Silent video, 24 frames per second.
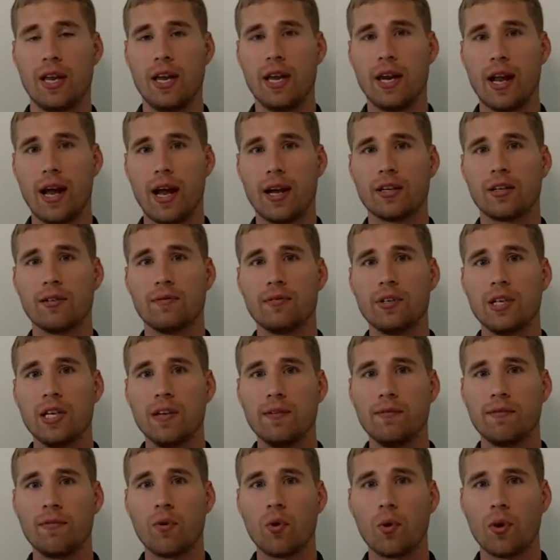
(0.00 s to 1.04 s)
inactive
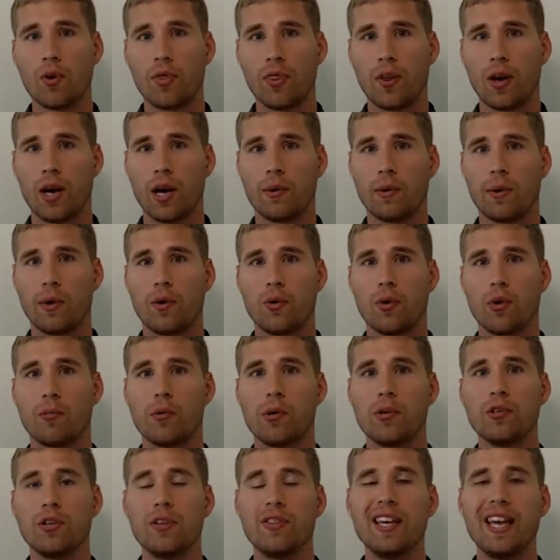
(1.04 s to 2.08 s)
T4 thyroid
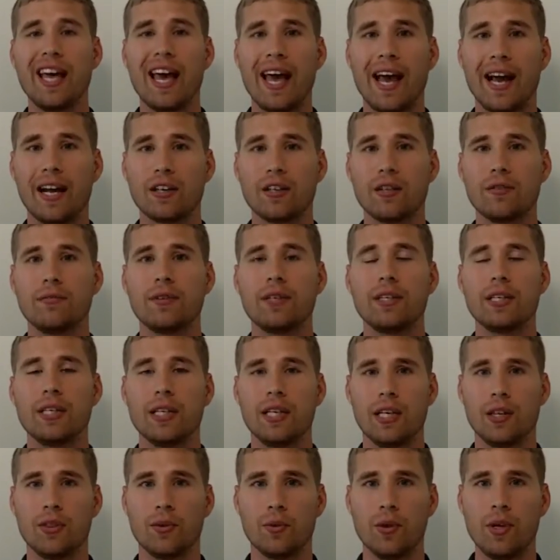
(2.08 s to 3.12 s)
hormone to the active
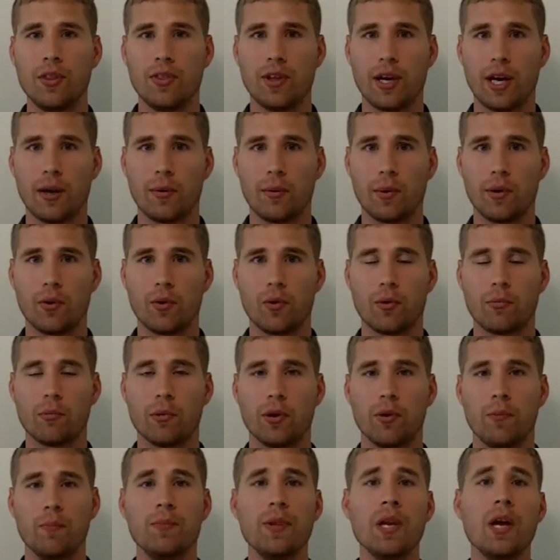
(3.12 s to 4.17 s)
T3 thyroid
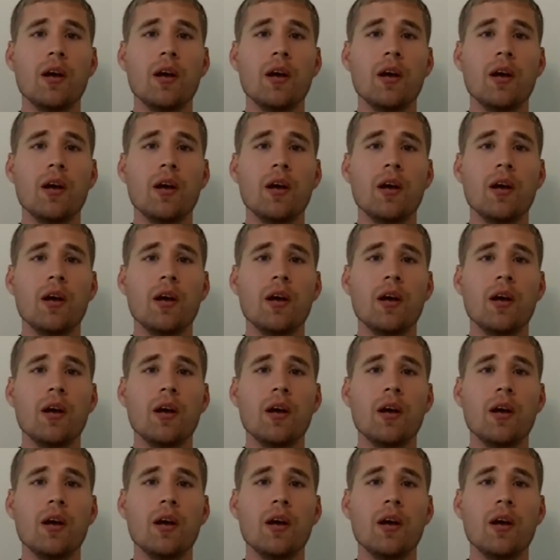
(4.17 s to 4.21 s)
hormone.